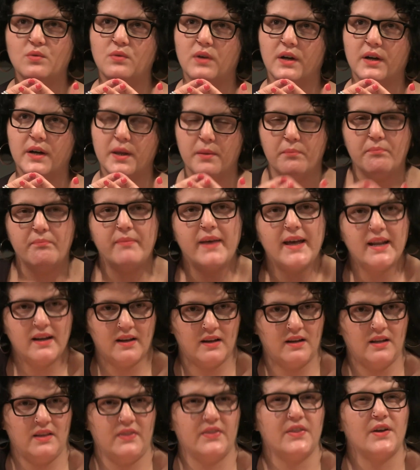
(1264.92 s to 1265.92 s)

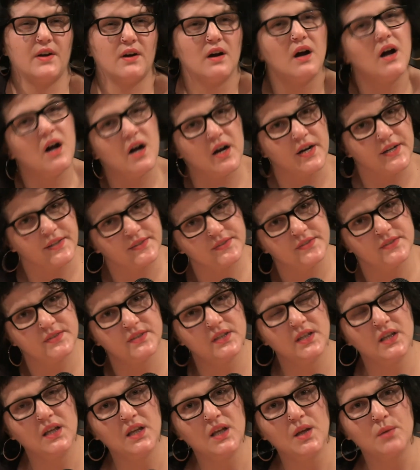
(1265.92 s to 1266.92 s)
embedded in their art,
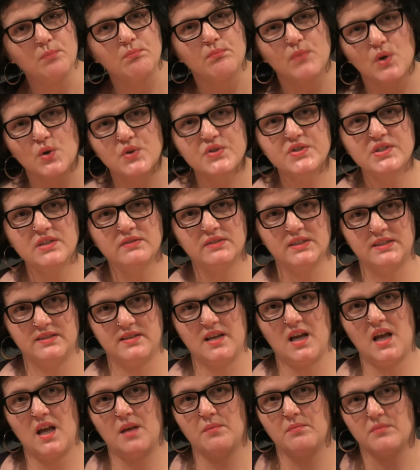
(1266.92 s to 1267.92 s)
most of the
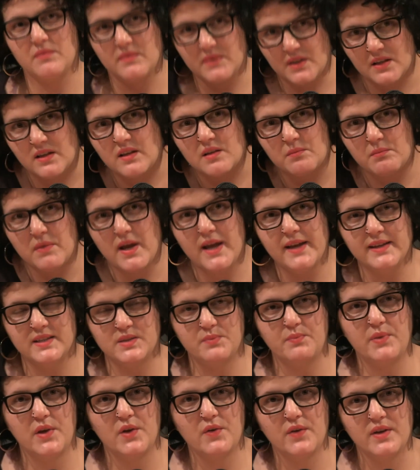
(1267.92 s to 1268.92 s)
time, in my
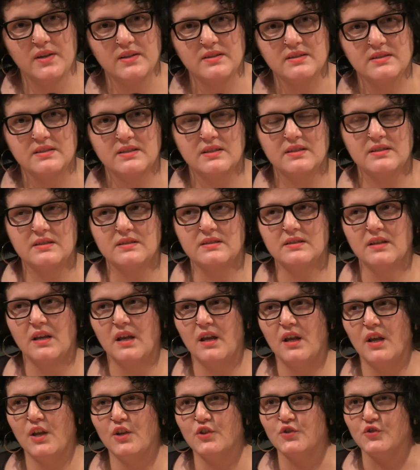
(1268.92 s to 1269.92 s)
experiences,
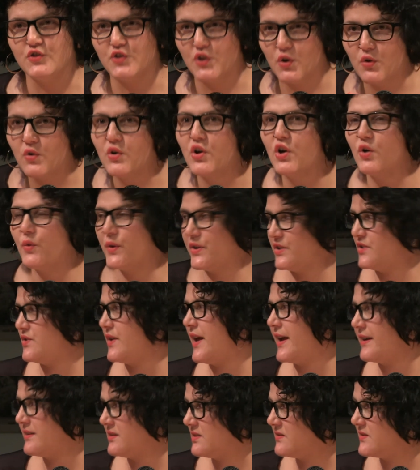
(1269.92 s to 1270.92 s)
don't go into
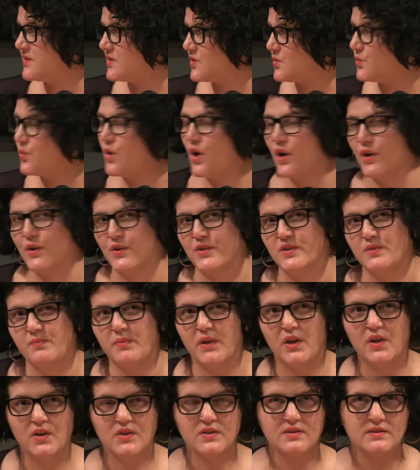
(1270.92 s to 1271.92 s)
activist waters
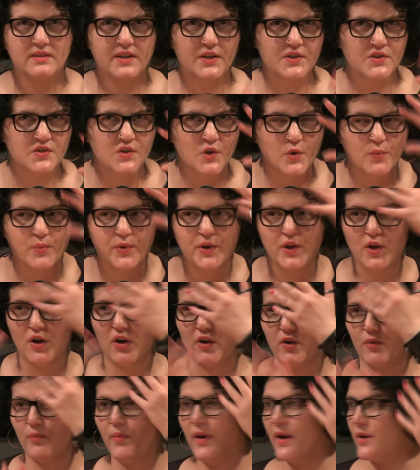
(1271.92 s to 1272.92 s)
because they're so
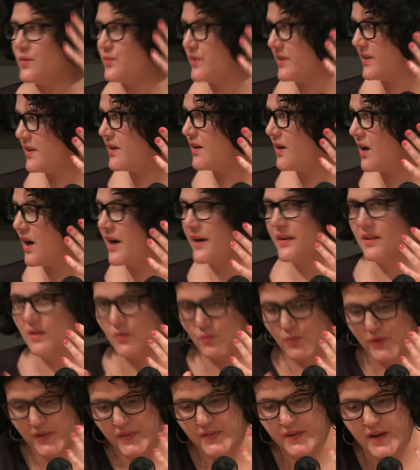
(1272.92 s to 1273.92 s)
preoccupied with their art
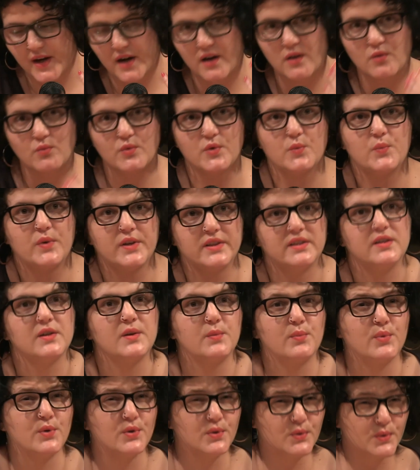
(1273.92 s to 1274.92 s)
and with what they're
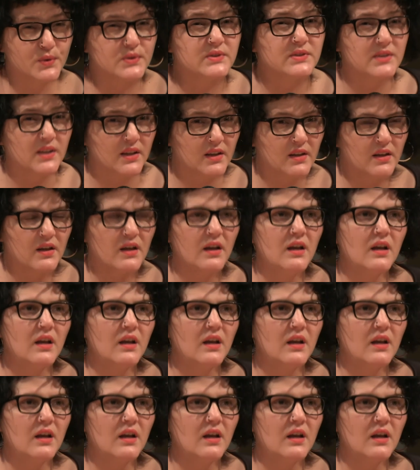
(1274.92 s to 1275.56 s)
producing